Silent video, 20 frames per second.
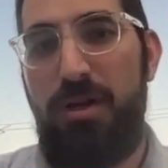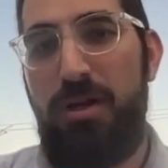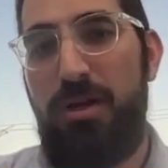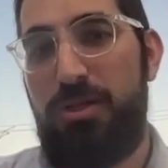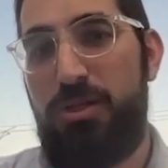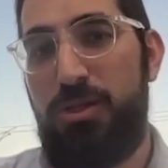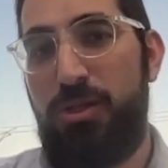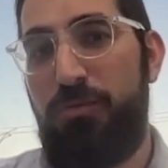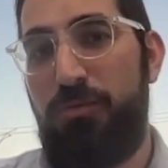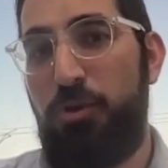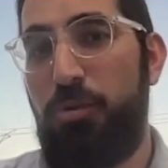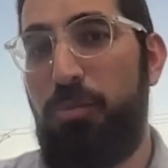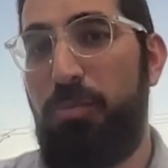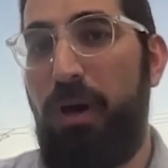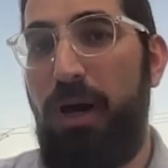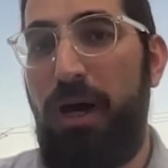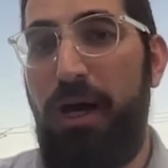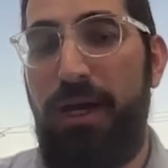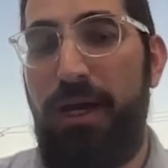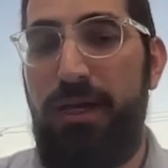So if you
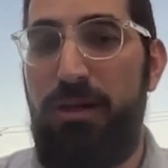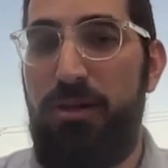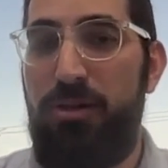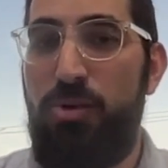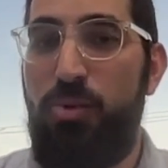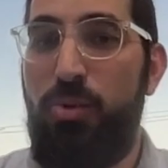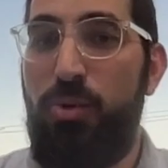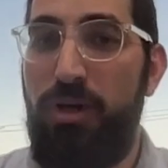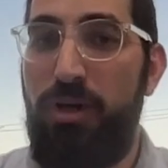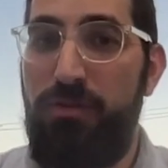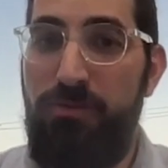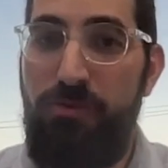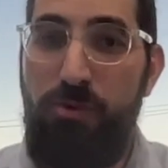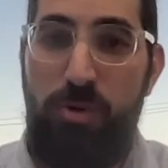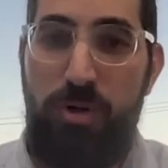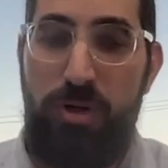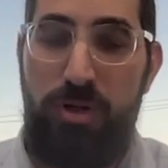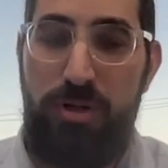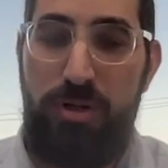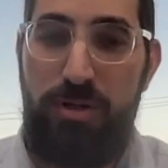buy it in
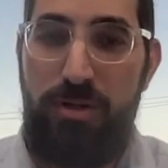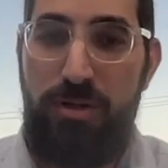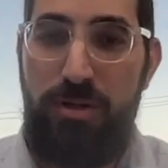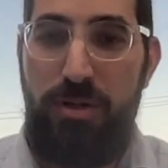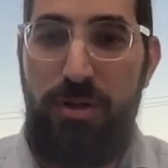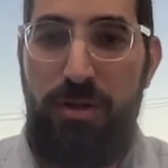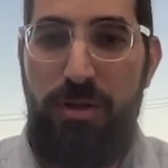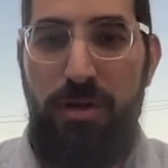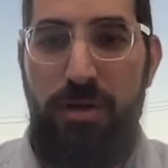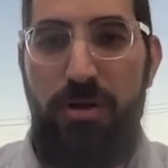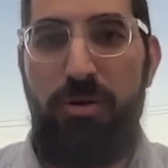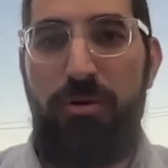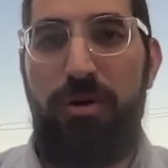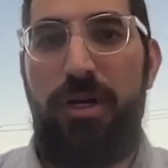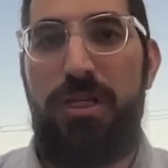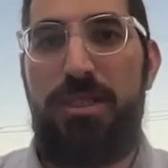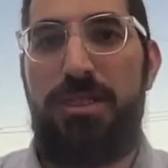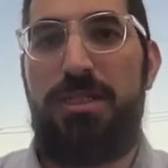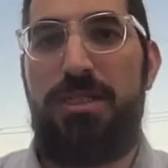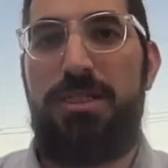24, you don't
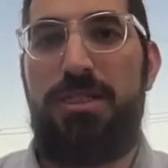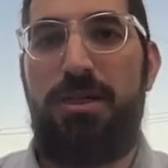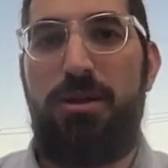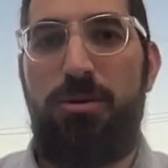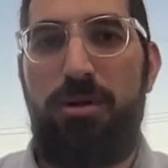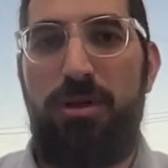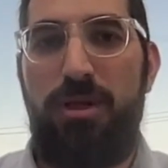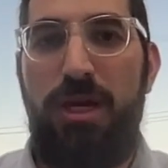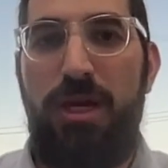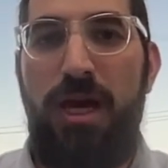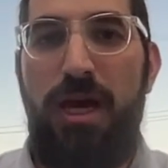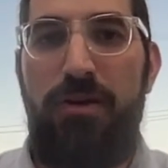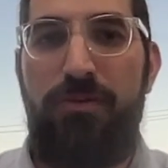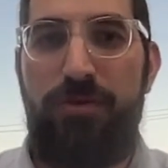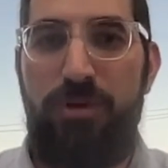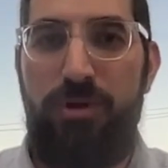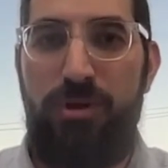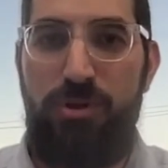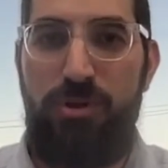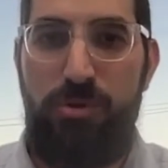necessarily have
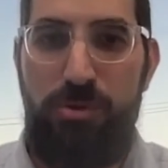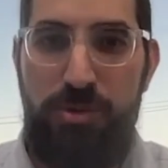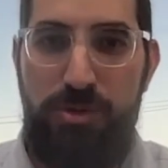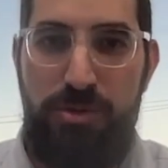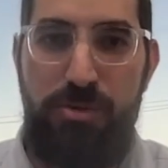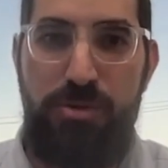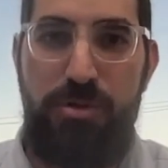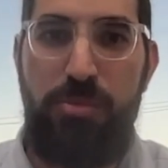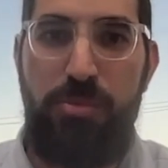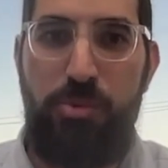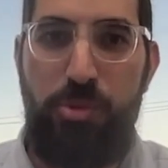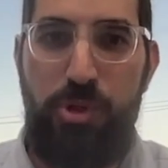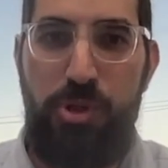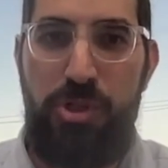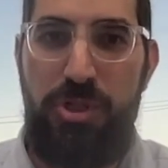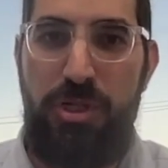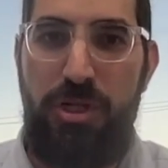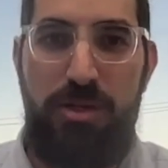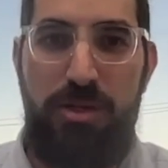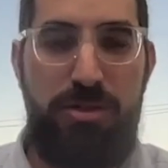to use your
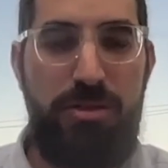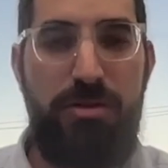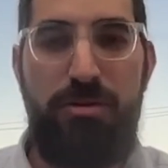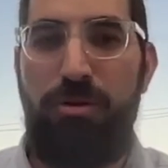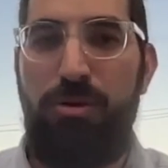depreciation.